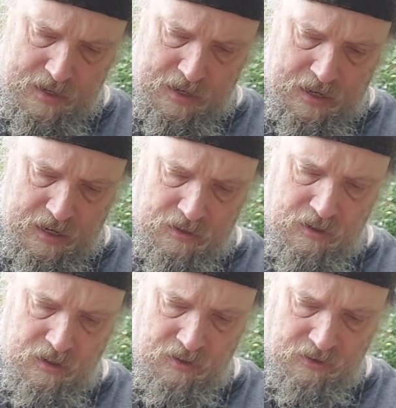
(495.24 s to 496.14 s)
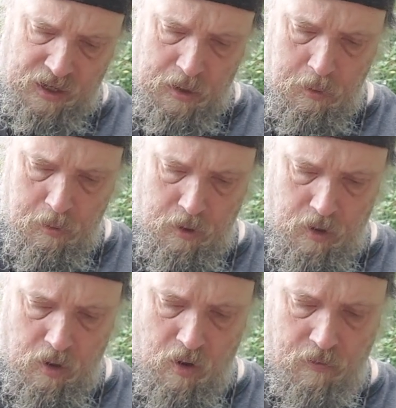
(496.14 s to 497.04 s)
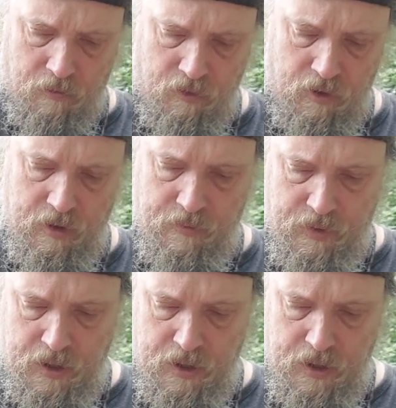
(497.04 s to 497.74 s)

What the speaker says: it is capable of